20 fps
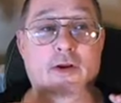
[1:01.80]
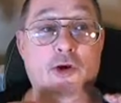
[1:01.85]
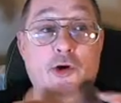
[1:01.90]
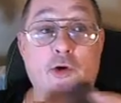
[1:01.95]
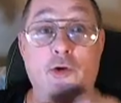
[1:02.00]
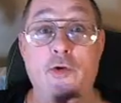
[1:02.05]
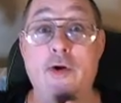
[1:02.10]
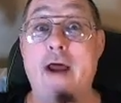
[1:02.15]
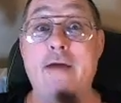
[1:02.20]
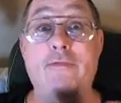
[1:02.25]

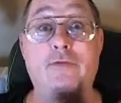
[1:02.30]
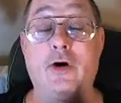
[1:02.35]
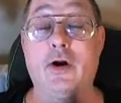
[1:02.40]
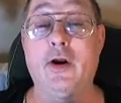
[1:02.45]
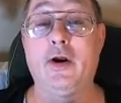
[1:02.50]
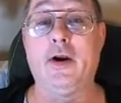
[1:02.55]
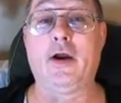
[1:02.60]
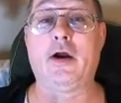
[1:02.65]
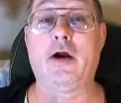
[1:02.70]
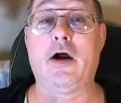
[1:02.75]
You're never
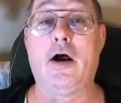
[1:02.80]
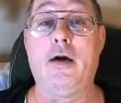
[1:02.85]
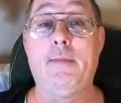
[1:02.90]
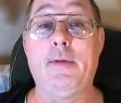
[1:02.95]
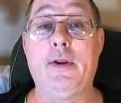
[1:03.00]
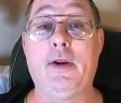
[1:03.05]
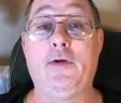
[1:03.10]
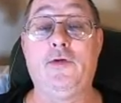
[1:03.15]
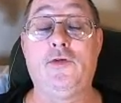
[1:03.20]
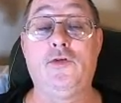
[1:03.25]
going to
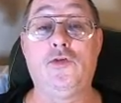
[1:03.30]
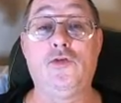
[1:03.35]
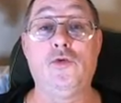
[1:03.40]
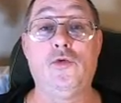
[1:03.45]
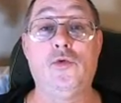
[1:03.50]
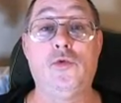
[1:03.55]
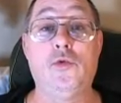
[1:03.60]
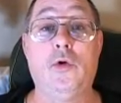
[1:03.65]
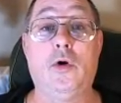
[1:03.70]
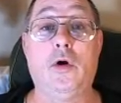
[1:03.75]
come
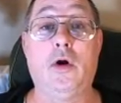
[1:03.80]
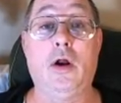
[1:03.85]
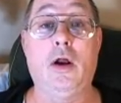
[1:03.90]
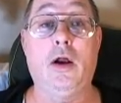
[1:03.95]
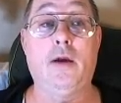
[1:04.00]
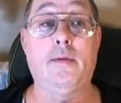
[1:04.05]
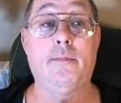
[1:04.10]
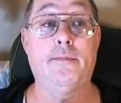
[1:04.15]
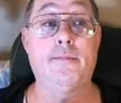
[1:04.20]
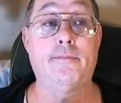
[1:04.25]
into
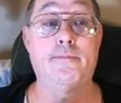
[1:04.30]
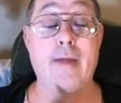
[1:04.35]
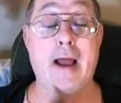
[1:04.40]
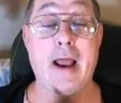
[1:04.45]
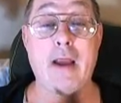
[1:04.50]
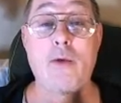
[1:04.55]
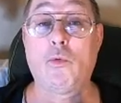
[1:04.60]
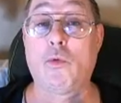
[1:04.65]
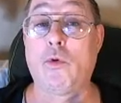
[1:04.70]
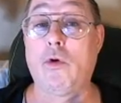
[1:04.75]
uh,
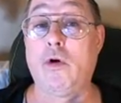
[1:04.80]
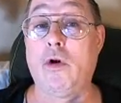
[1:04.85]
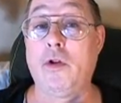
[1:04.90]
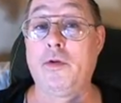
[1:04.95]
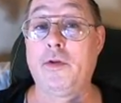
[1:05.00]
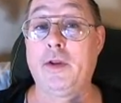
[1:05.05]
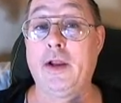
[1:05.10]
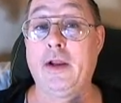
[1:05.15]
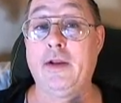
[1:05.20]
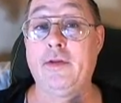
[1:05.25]
my
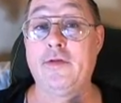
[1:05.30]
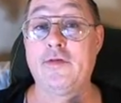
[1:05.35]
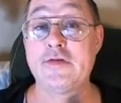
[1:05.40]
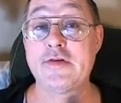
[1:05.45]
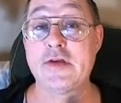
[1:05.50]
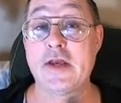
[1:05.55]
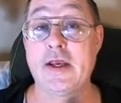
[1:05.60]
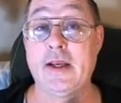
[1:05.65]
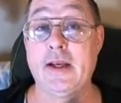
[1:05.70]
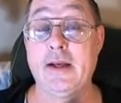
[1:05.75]
world and
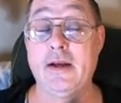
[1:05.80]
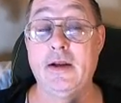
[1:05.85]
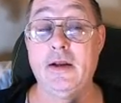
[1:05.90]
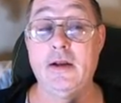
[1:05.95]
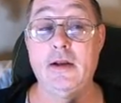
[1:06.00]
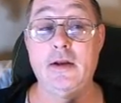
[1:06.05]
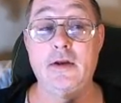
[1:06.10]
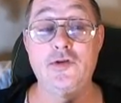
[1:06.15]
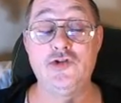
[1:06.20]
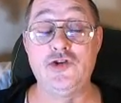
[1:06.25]
say,
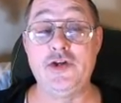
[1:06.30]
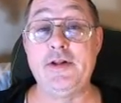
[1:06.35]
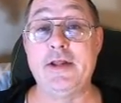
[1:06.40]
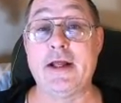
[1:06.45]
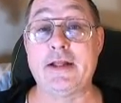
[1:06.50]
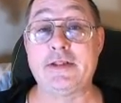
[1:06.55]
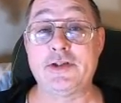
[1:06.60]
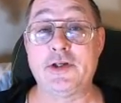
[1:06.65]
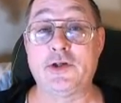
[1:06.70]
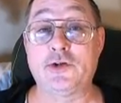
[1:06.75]
"Gee,
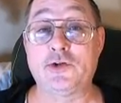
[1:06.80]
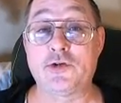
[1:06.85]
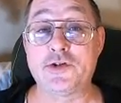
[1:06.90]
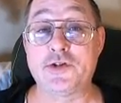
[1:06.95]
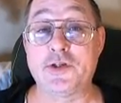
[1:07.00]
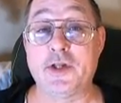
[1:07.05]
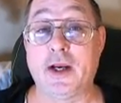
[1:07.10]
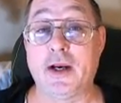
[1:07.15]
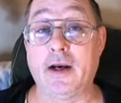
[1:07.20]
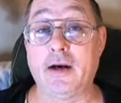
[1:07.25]
that's
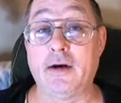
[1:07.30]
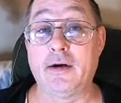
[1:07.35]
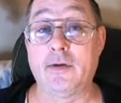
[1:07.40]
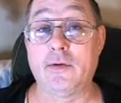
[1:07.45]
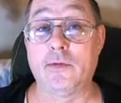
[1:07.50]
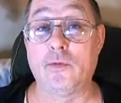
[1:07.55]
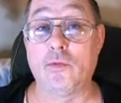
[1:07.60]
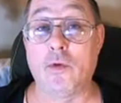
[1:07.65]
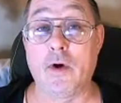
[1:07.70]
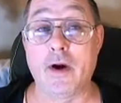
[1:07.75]
interesting.
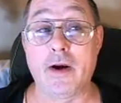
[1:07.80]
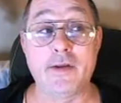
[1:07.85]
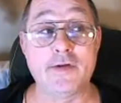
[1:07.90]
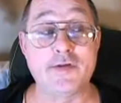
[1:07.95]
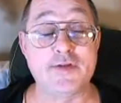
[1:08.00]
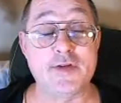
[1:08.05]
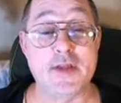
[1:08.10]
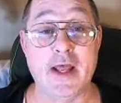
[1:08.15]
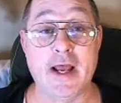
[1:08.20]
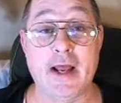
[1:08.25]
What
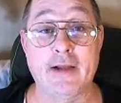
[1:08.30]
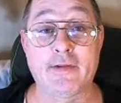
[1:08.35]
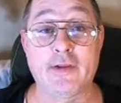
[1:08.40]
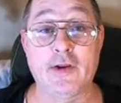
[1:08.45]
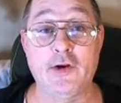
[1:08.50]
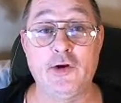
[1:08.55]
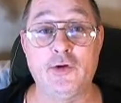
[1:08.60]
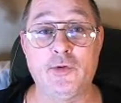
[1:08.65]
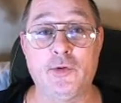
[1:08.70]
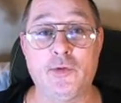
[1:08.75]
is that
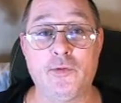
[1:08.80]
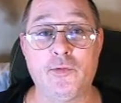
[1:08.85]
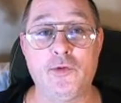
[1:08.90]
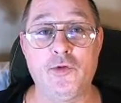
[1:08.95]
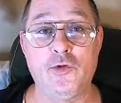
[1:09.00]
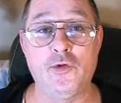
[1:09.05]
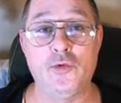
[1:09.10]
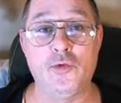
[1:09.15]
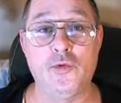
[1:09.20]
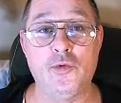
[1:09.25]
that you're
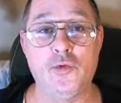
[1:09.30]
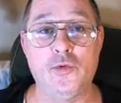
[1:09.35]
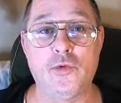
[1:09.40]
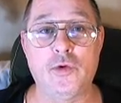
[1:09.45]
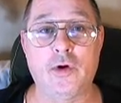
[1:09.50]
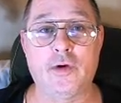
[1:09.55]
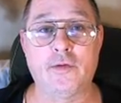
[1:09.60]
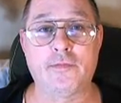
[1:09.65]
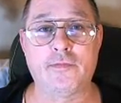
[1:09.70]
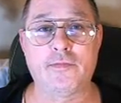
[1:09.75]
you?"
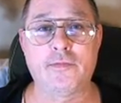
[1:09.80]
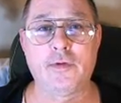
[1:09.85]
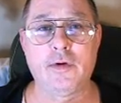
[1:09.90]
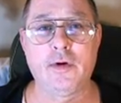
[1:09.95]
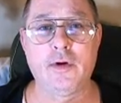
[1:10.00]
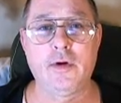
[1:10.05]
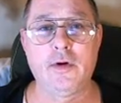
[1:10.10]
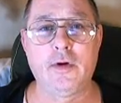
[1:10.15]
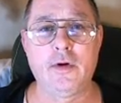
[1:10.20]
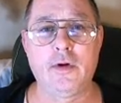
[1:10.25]
Are,
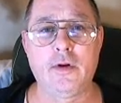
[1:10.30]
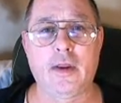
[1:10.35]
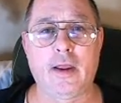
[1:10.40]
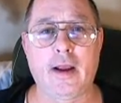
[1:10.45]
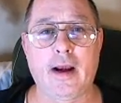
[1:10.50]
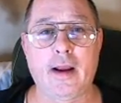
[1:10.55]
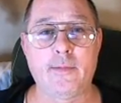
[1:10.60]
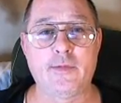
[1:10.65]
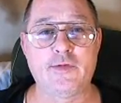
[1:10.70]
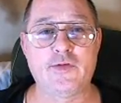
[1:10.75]

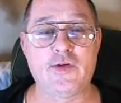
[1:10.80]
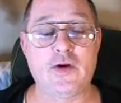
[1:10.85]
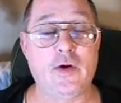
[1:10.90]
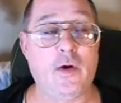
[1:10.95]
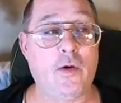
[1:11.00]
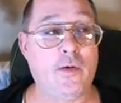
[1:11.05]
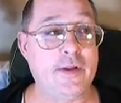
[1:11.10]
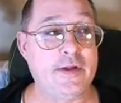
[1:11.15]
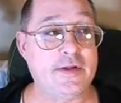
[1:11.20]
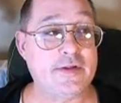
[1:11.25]
and I would say,
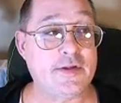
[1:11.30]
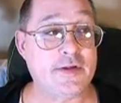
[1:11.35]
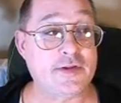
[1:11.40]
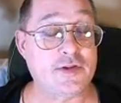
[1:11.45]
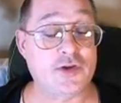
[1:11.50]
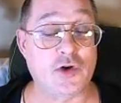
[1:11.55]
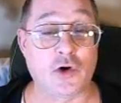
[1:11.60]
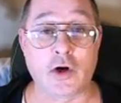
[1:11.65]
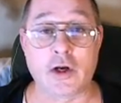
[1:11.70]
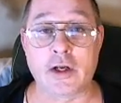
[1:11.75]
"Oh, that's a
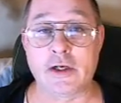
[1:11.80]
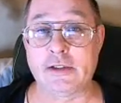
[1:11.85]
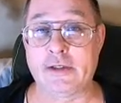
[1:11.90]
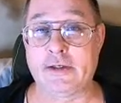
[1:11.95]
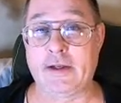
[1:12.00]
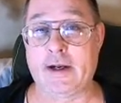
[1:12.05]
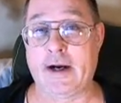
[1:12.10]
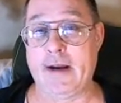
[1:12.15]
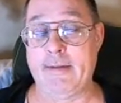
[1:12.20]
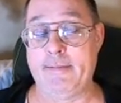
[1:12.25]

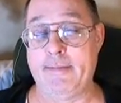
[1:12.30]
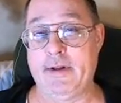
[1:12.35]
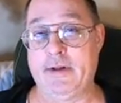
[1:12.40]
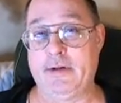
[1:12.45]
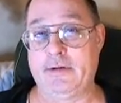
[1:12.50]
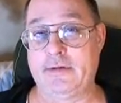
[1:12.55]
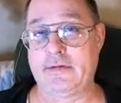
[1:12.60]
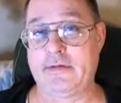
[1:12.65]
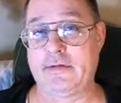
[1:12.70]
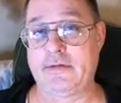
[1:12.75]
circuit that I
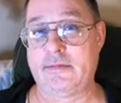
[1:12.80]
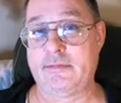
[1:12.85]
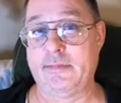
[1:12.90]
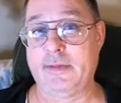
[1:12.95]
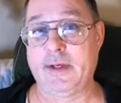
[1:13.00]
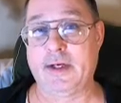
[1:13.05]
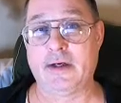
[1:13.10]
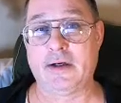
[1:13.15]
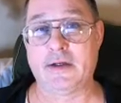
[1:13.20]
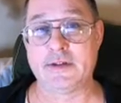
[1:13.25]
built
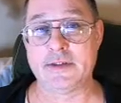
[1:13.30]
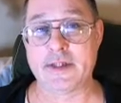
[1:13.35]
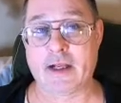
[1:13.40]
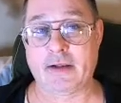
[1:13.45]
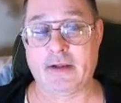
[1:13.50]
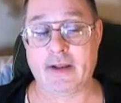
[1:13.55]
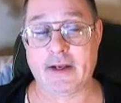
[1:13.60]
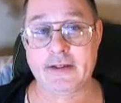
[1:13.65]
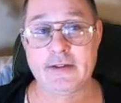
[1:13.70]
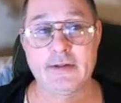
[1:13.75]
because
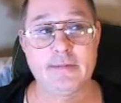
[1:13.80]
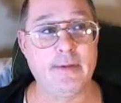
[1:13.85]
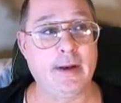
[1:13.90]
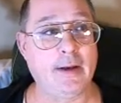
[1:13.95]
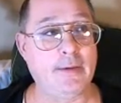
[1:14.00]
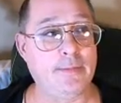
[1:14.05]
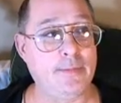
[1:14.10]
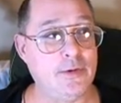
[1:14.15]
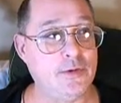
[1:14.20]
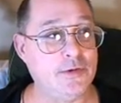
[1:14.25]
I like to
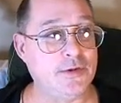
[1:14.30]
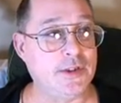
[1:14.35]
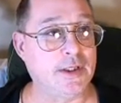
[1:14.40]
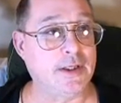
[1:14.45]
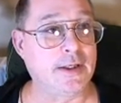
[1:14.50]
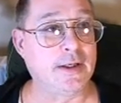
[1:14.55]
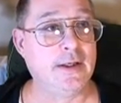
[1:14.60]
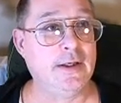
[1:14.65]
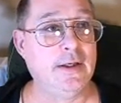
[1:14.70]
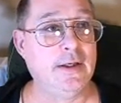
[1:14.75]
make music."